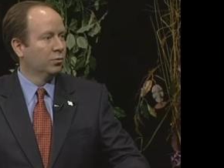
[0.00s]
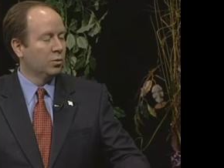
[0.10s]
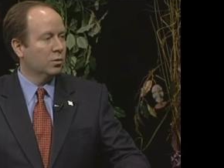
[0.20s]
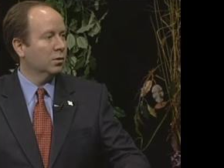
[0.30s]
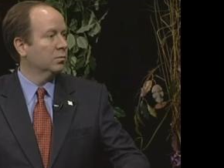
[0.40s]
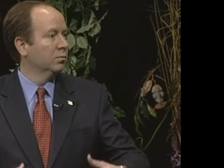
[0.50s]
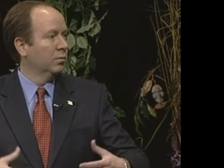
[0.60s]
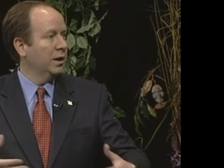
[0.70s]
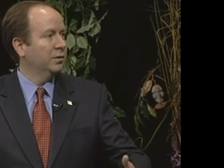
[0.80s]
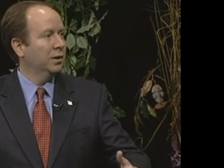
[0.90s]
for
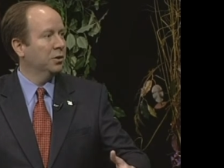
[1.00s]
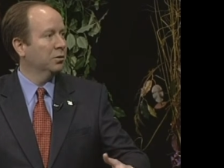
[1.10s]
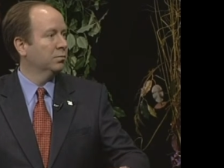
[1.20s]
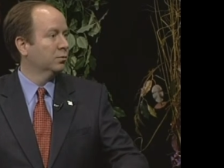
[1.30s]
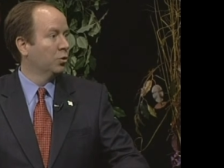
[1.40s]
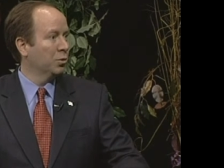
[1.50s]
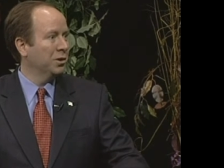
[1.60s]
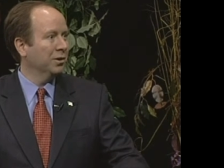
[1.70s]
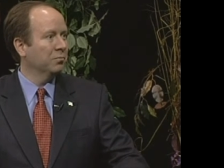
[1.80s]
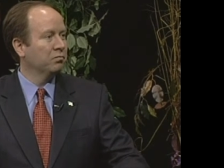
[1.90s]
my entire
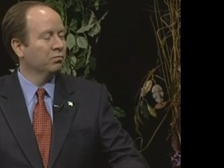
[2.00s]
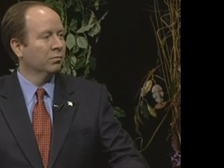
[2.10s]
career.